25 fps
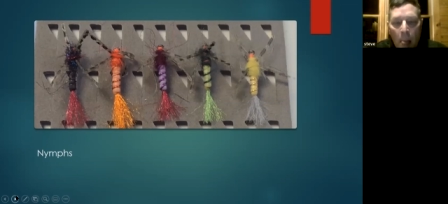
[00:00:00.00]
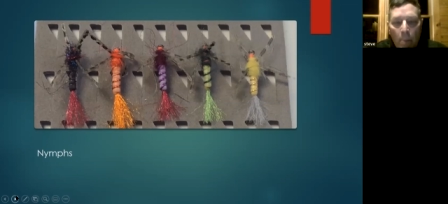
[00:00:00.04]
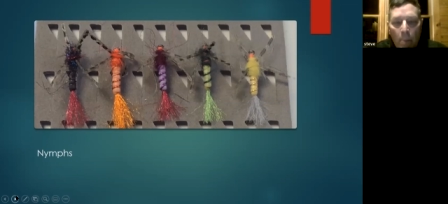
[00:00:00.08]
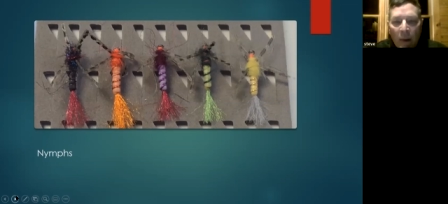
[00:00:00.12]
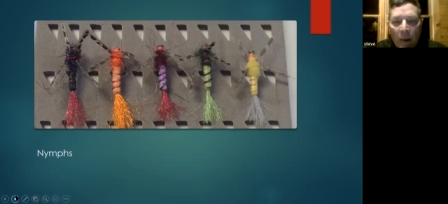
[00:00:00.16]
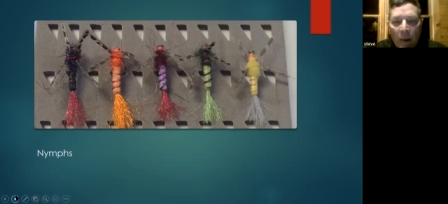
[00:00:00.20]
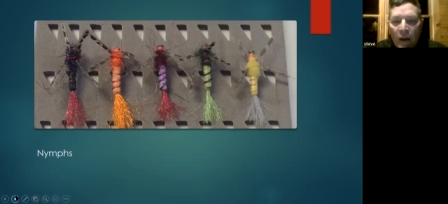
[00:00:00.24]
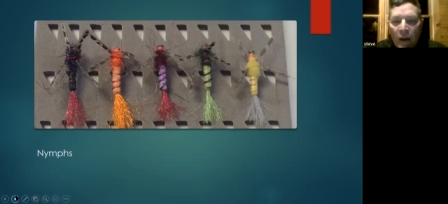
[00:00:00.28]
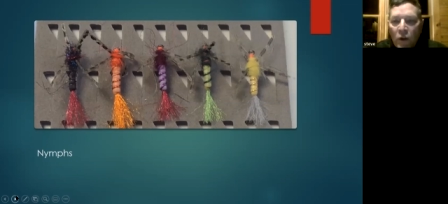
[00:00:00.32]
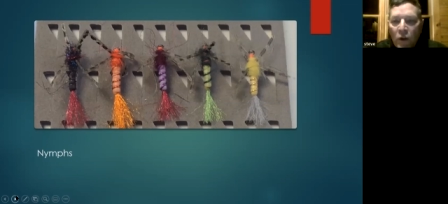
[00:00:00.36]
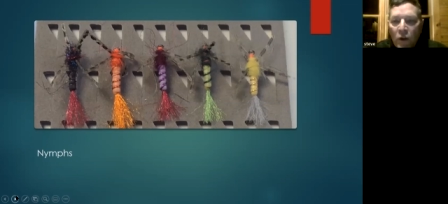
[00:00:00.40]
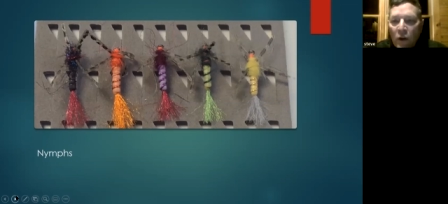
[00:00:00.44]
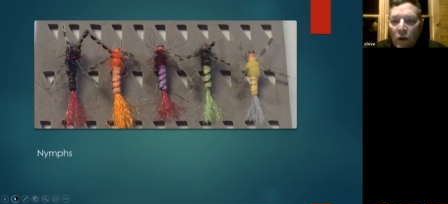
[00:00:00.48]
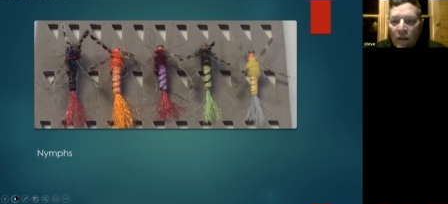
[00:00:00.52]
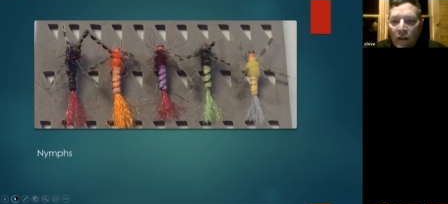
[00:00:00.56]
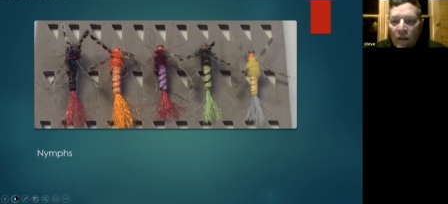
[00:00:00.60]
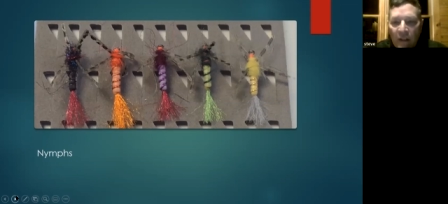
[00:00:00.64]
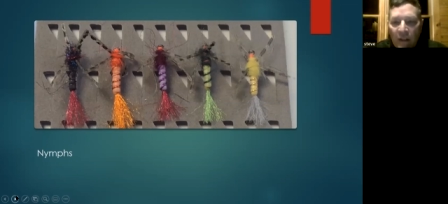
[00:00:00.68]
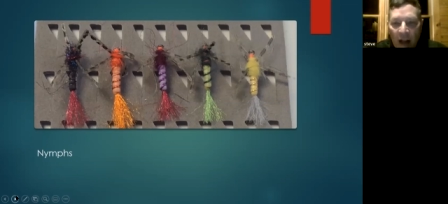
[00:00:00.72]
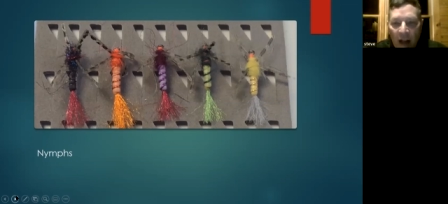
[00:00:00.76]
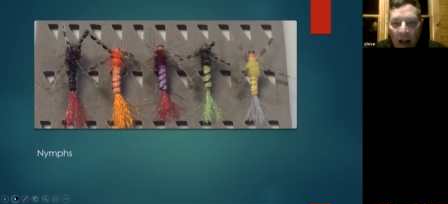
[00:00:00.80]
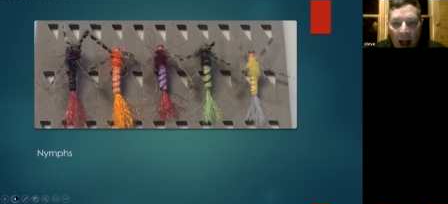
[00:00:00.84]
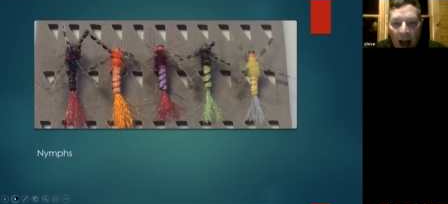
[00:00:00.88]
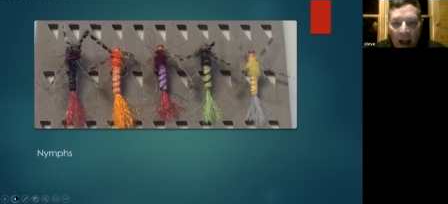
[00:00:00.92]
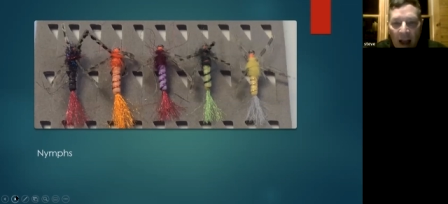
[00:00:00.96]
but you can
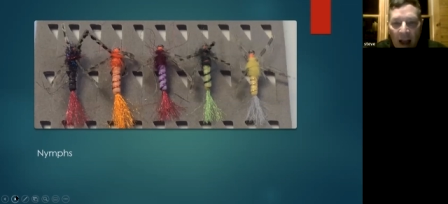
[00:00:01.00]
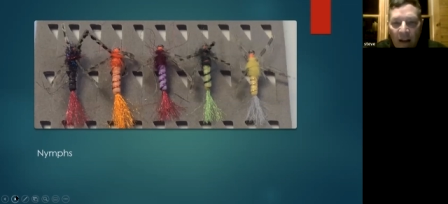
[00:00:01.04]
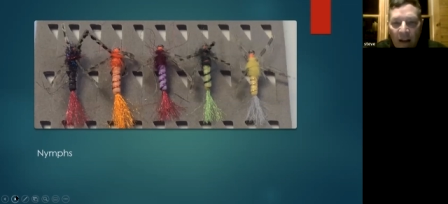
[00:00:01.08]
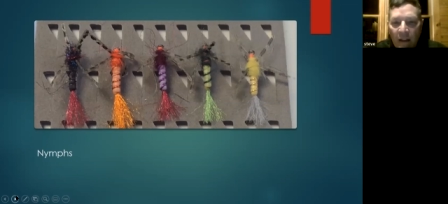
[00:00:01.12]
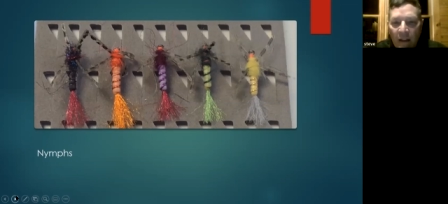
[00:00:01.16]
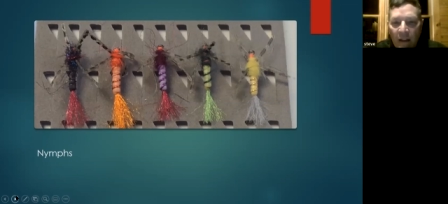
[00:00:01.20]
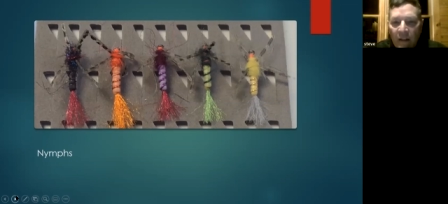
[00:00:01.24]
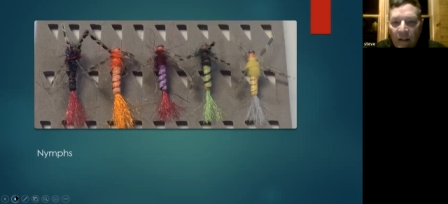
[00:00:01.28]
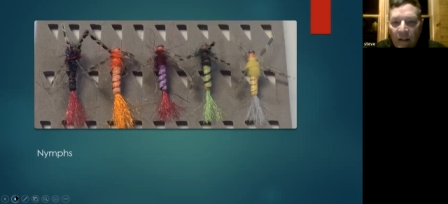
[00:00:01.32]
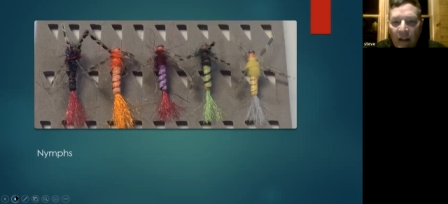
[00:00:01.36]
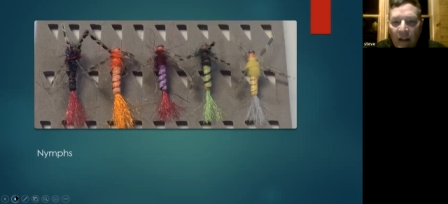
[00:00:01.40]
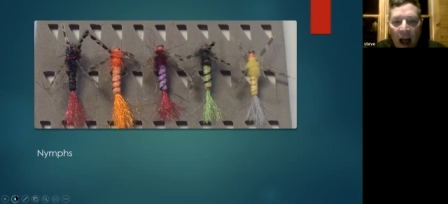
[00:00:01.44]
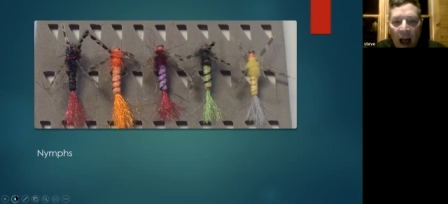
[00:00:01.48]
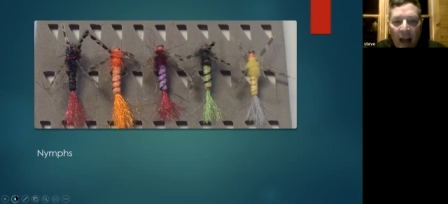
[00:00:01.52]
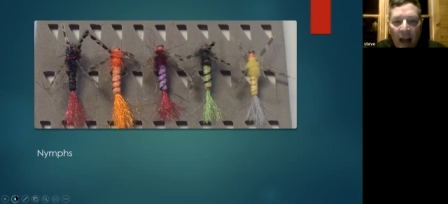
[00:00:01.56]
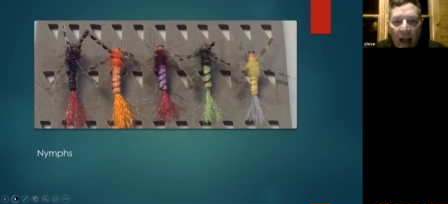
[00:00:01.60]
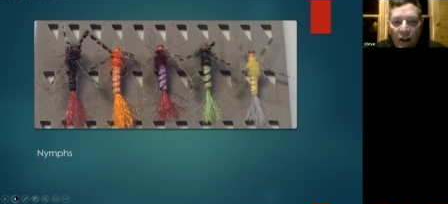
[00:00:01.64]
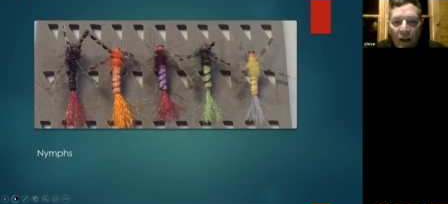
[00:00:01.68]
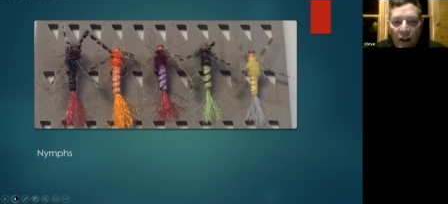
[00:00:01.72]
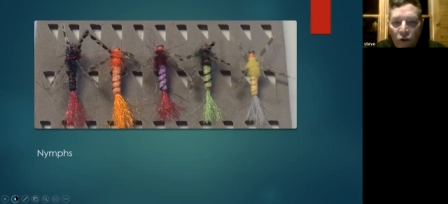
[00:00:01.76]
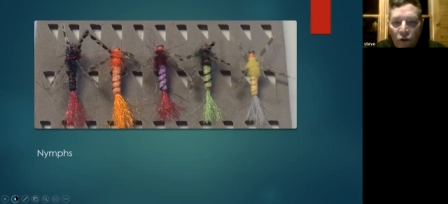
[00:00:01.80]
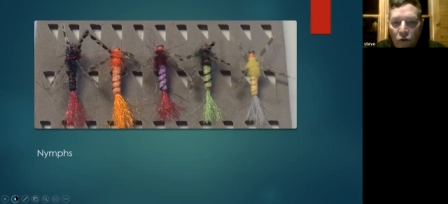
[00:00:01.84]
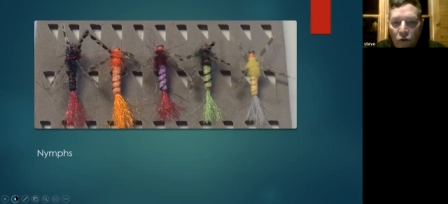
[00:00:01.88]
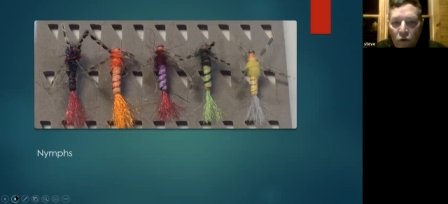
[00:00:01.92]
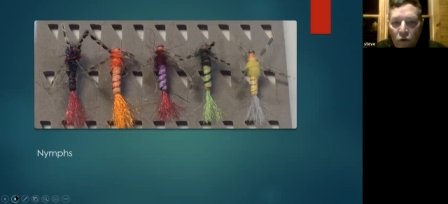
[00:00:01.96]
tie the tied
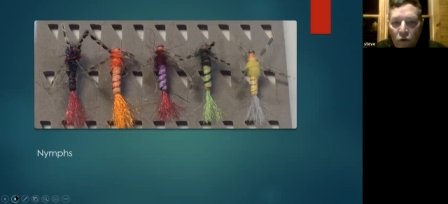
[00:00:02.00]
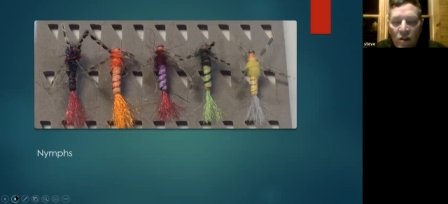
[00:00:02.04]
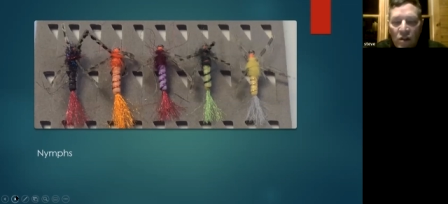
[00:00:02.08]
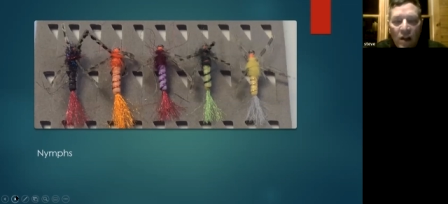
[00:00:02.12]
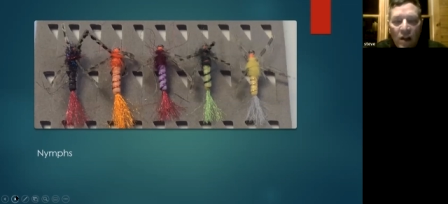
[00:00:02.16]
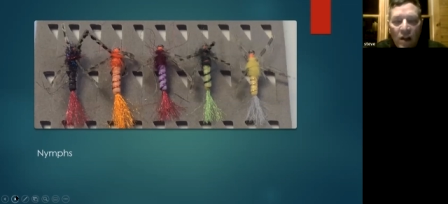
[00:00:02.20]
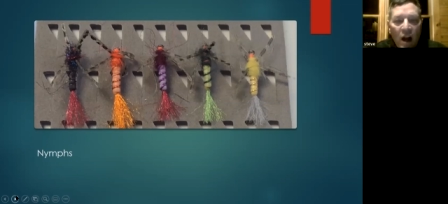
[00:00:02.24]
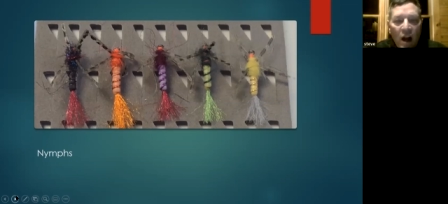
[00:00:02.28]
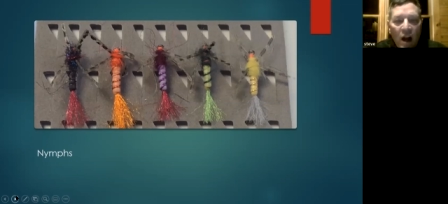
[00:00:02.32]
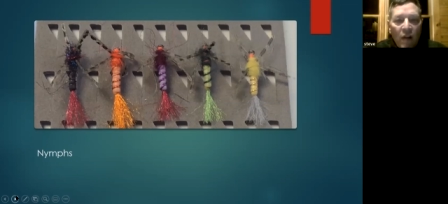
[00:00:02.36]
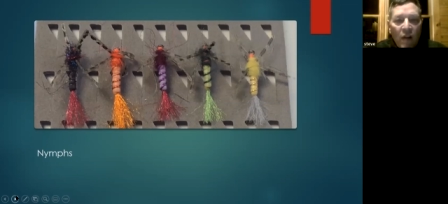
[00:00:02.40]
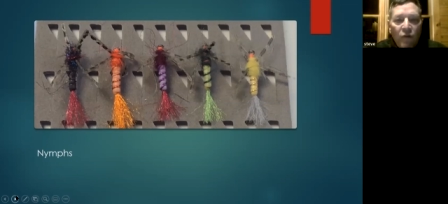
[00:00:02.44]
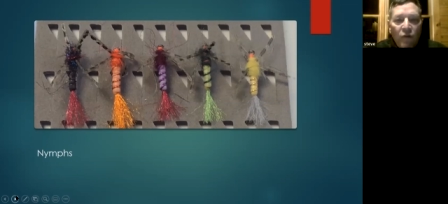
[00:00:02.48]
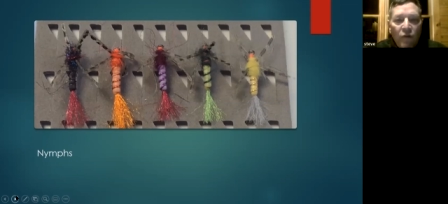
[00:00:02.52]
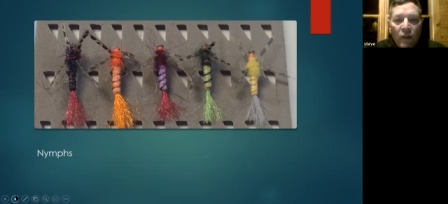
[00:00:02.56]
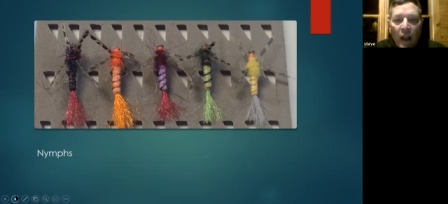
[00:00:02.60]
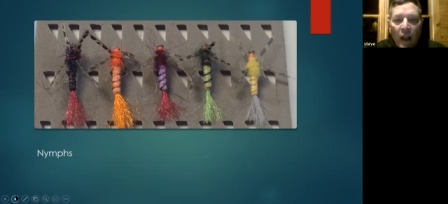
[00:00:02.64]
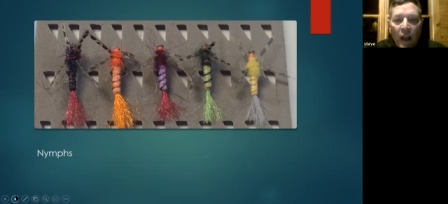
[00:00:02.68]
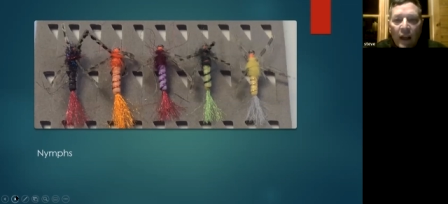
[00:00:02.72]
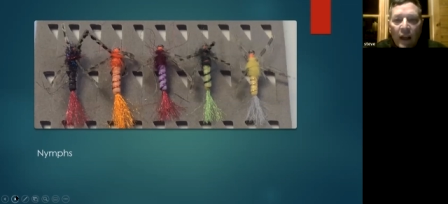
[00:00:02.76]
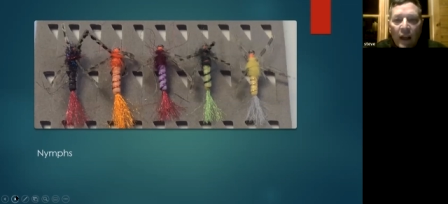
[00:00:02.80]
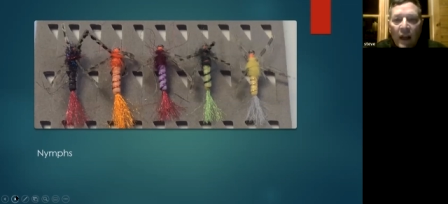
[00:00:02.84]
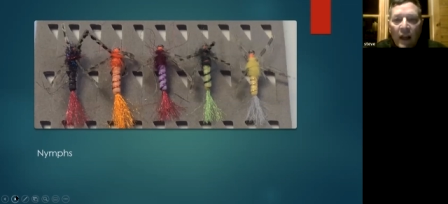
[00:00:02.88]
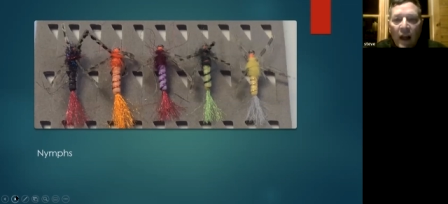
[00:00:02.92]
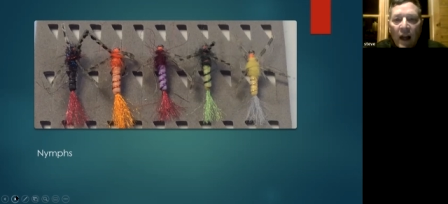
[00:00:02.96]
and true stuff
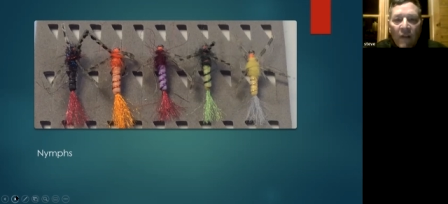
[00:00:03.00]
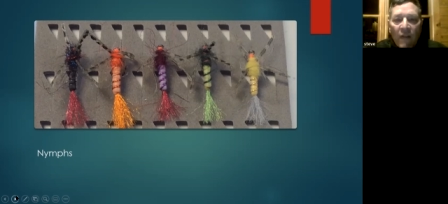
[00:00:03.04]
like